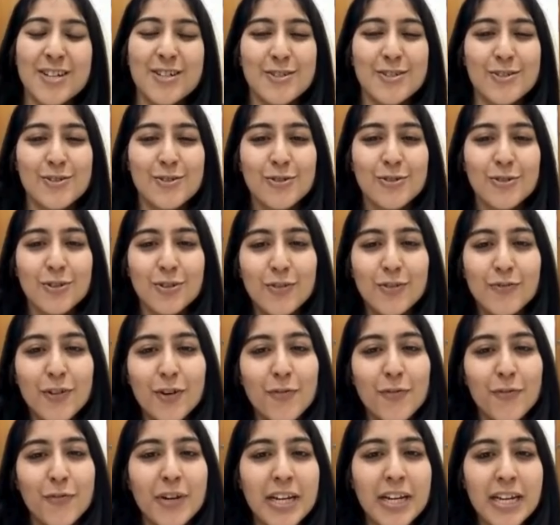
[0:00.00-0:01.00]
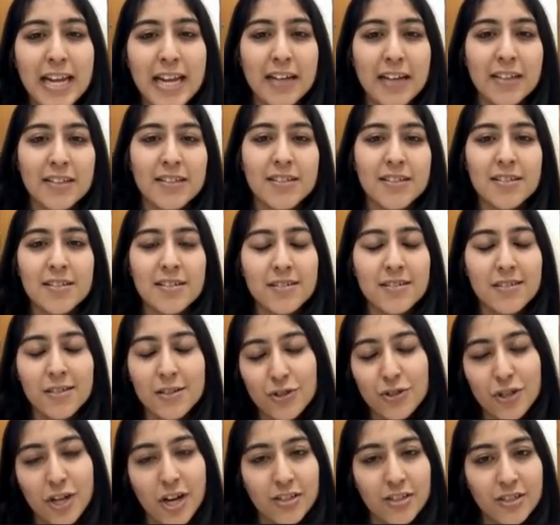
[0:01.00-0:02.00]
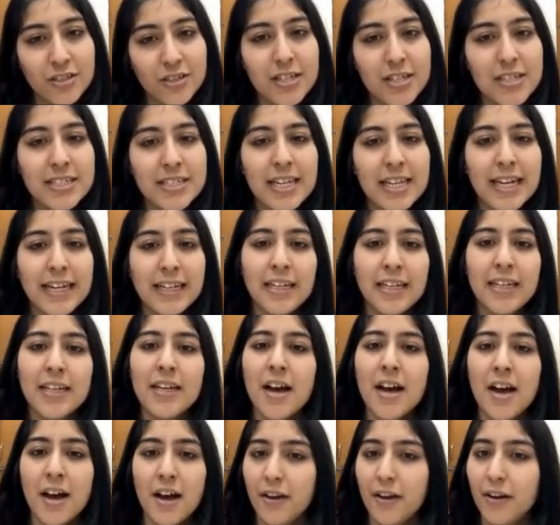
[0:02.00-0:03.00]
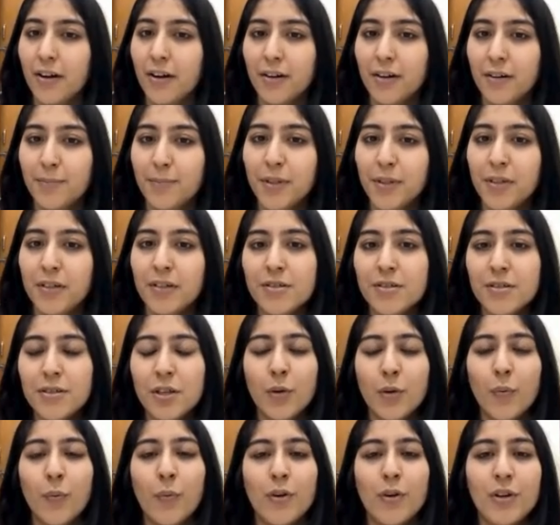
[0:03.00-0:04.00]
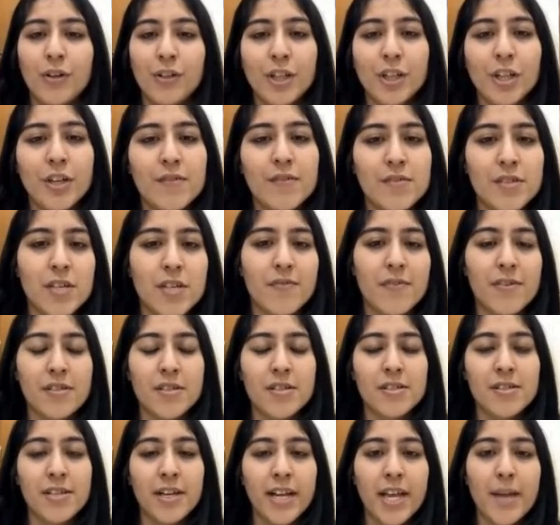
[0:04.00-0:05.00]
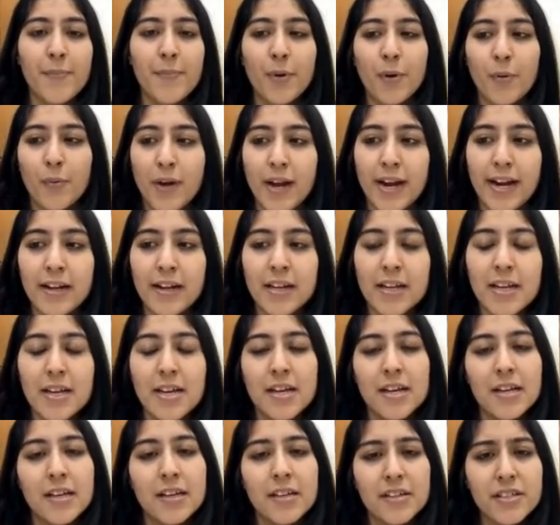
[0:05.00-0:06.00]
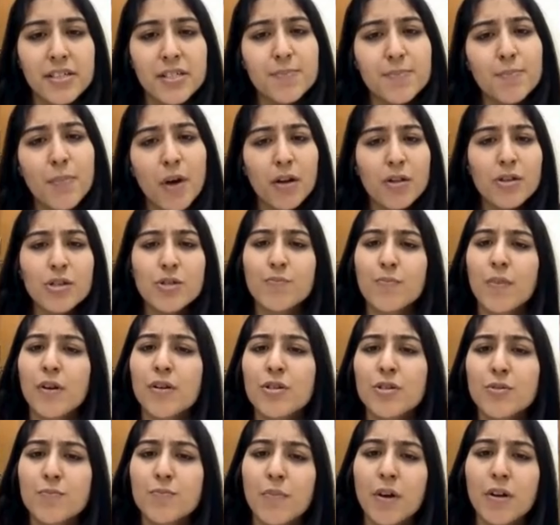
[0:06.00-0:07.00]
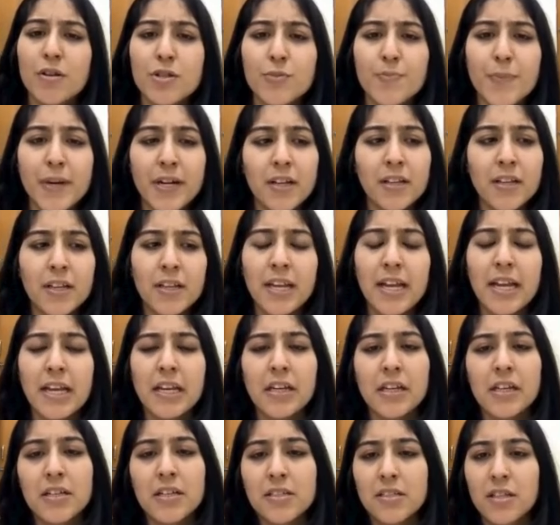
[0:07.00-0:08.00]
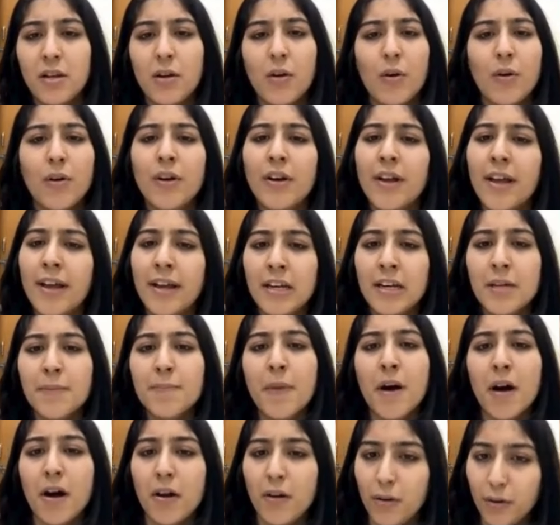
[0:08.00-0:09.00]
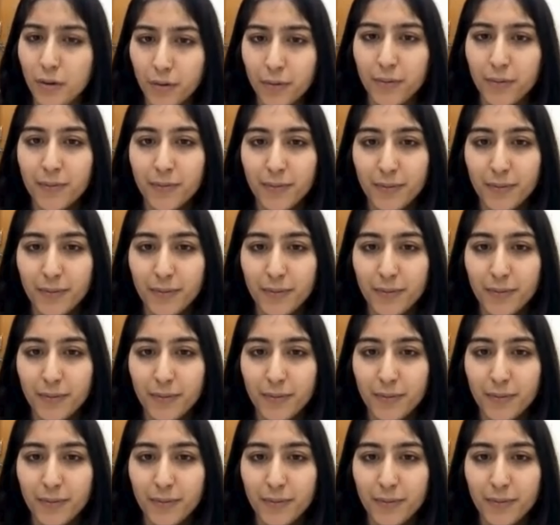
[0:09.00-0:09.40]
So, you know, for freelancers, the charges are slightly higher because the quality of services that I provide is much, much, much better than any salon or any parlor.